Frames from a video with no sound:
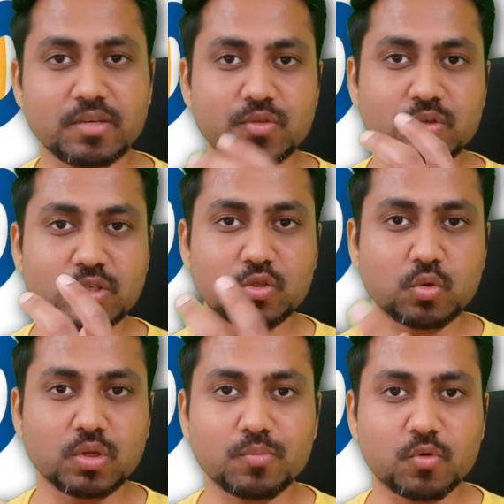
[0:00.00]
gives you a
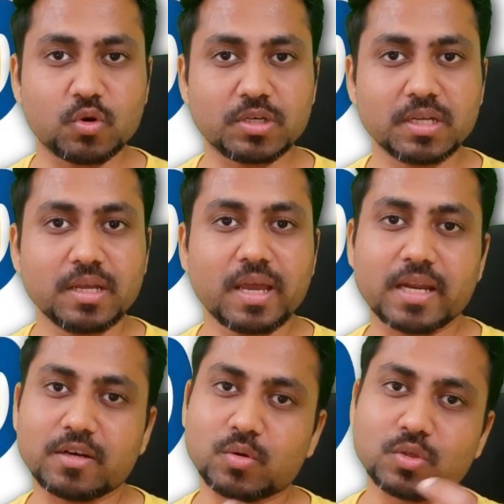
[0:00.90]
storyboard,
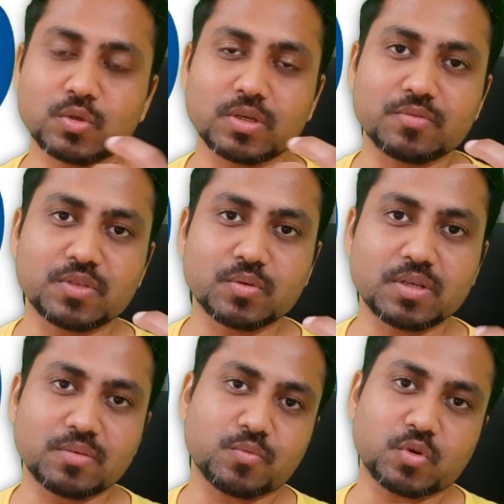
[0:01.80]
and it also gives you
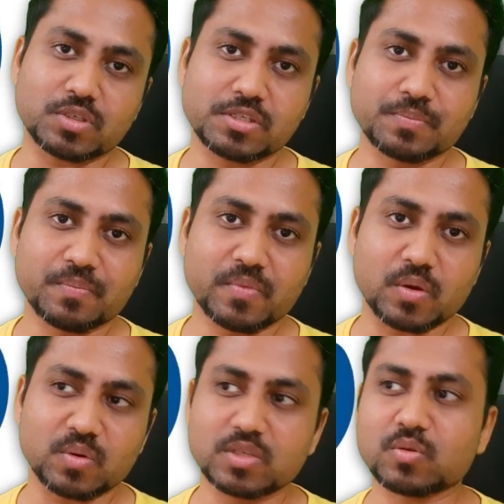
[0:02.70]
the reports.
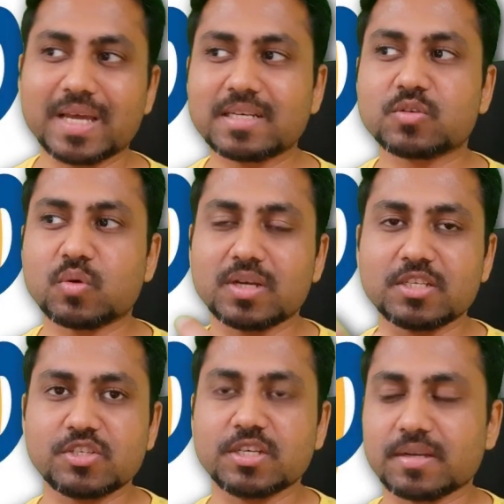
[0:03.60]
Okay, so that is called
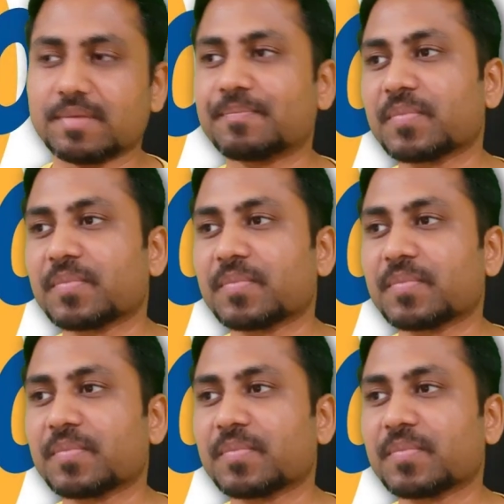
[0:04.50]
as Jira.